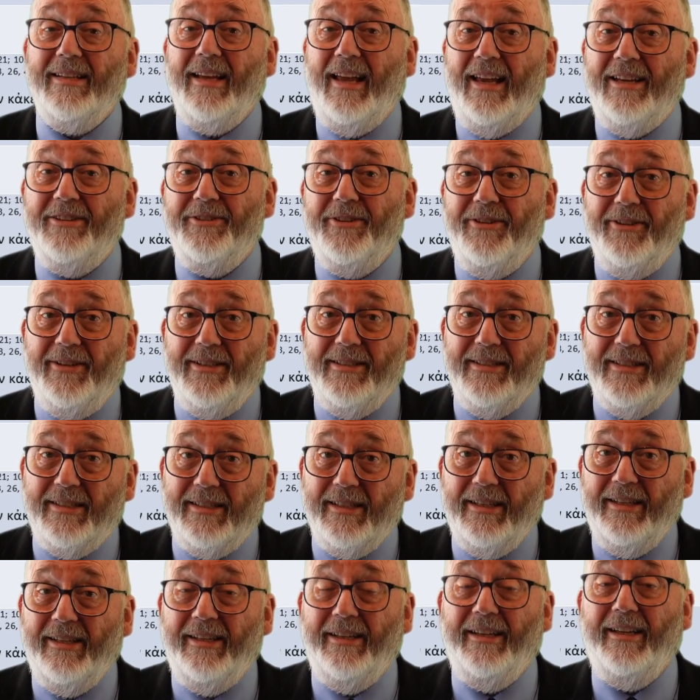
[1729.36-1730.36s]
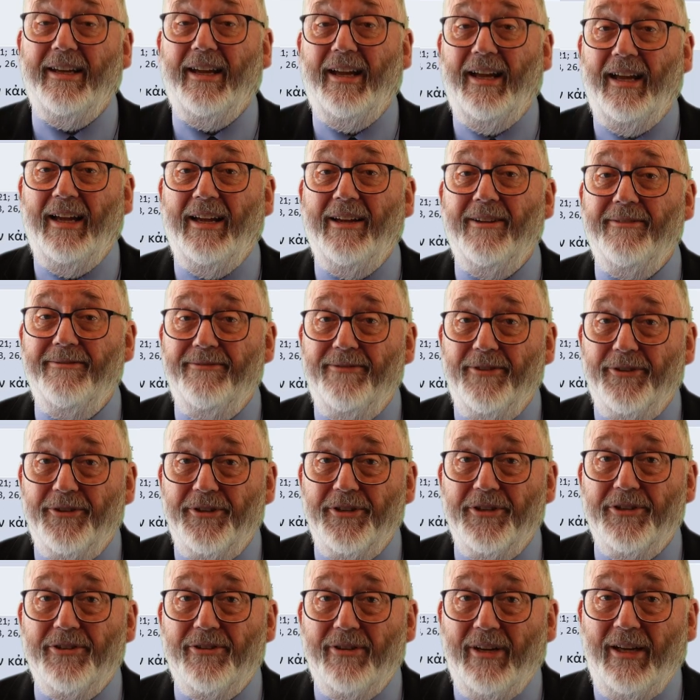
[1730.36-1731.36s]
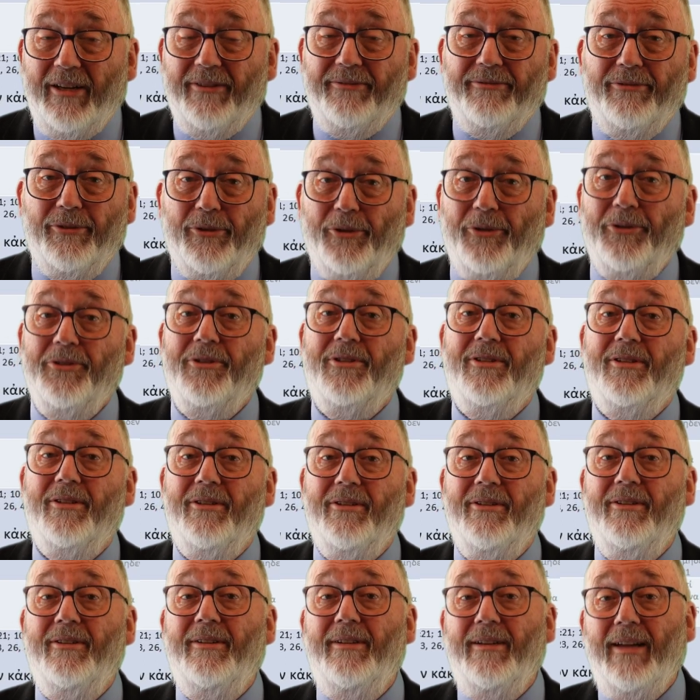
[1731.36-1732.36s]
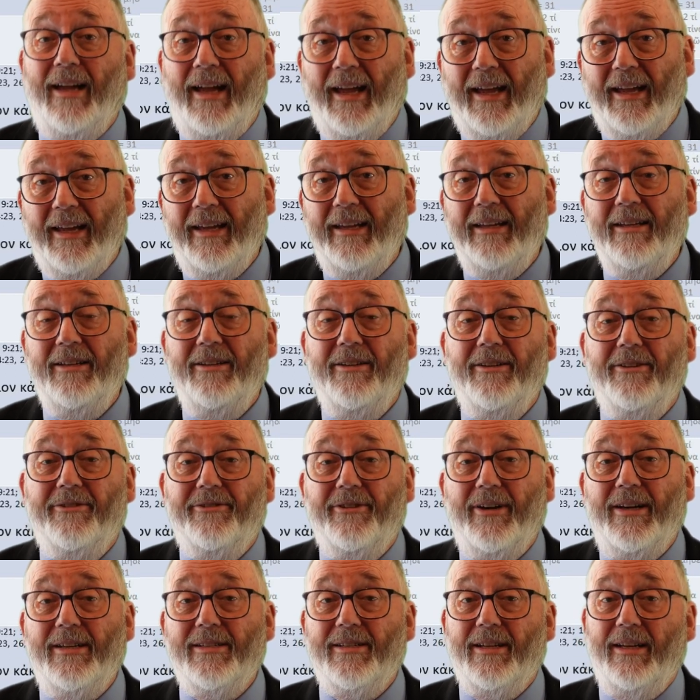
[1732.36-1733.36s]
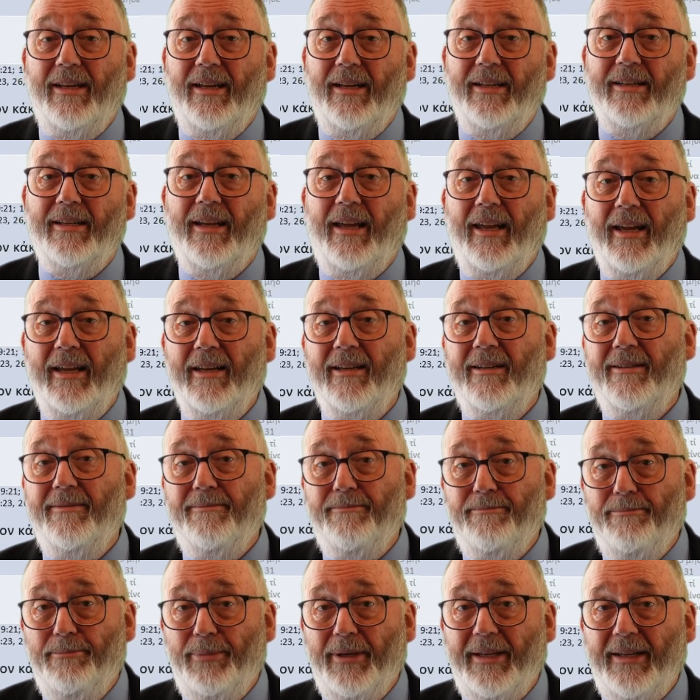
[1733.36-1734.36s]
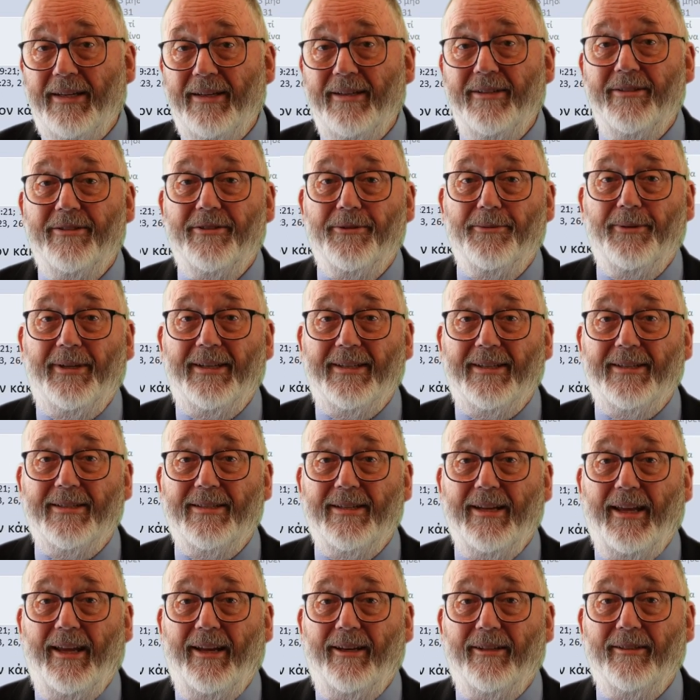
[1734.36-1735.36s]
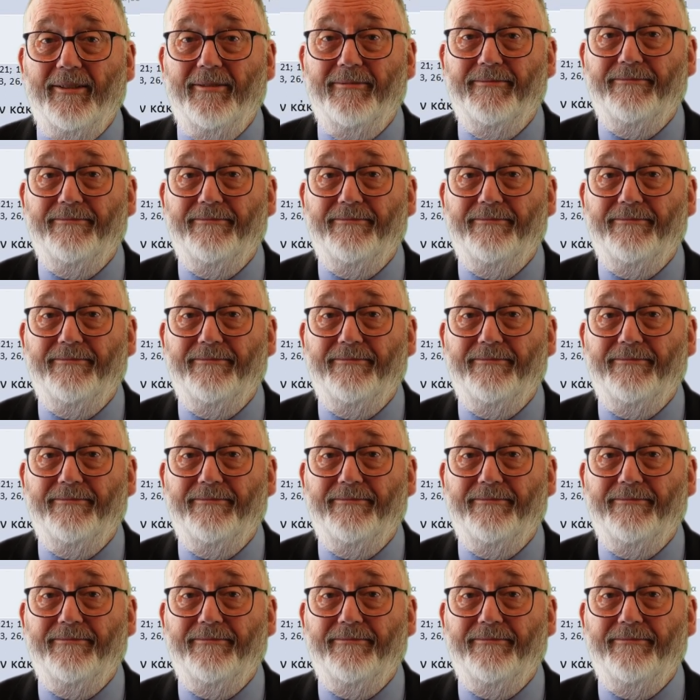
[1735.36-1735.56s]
as you can see, are very straightforward to A, translate, and B, to understand.